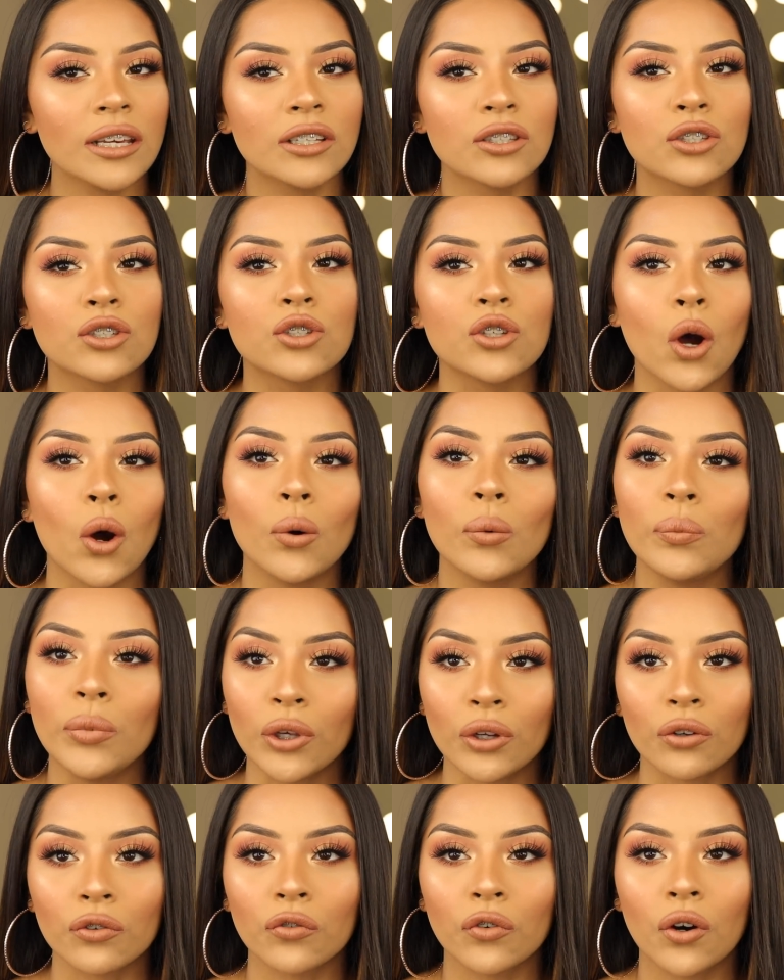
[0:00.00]
It's so
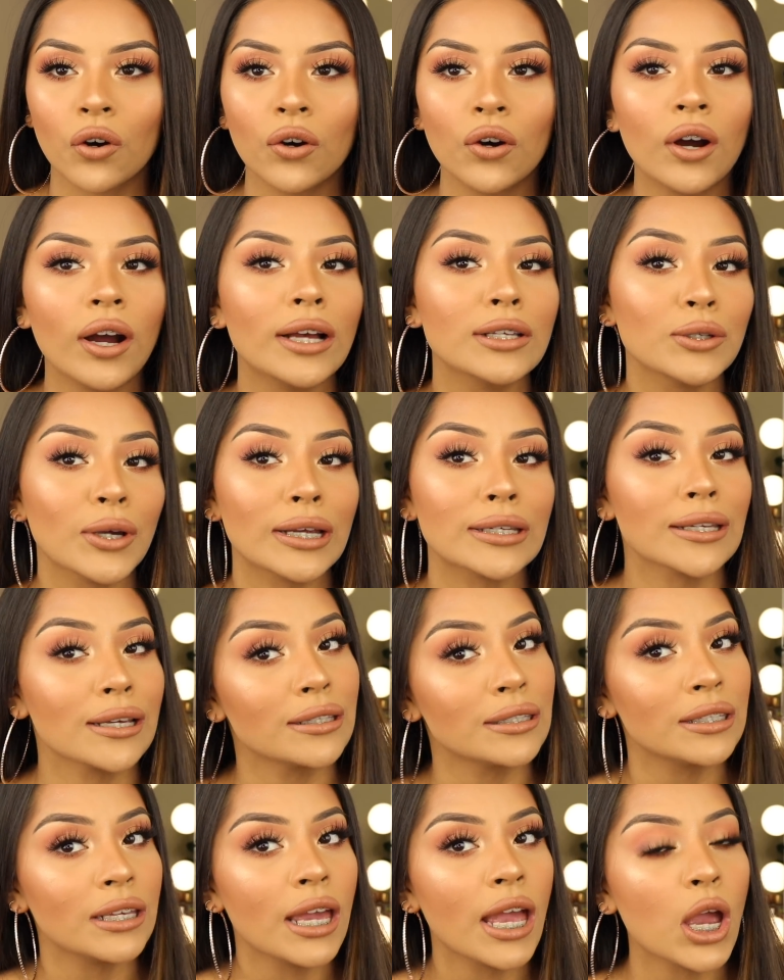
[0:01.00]
beautiful, as you guys
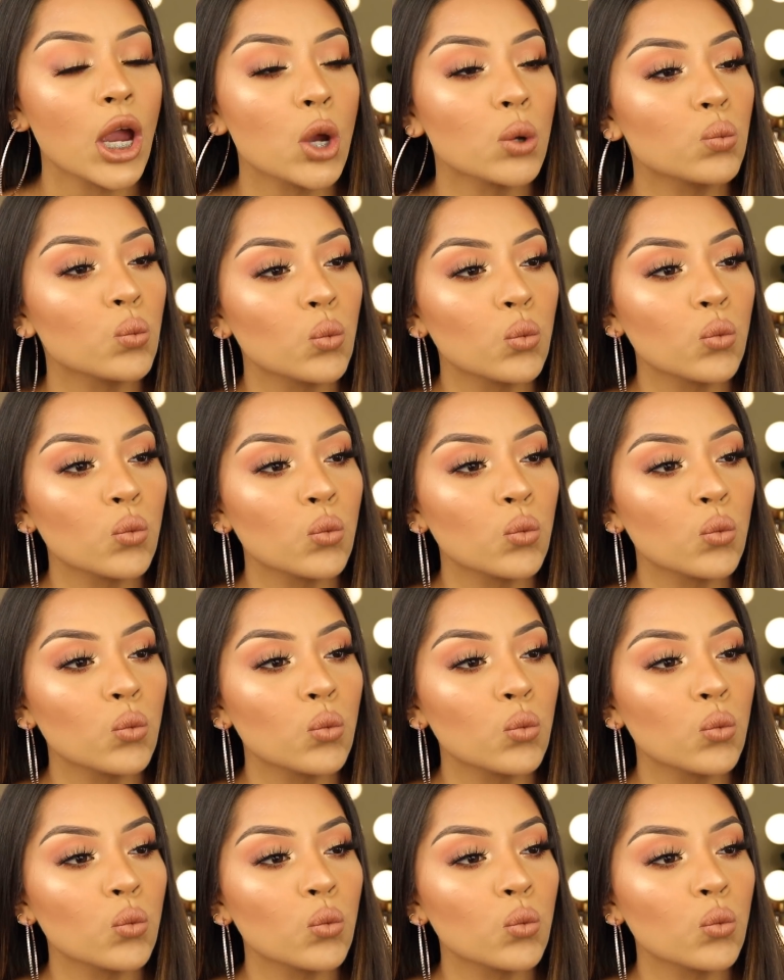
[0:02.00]
can see.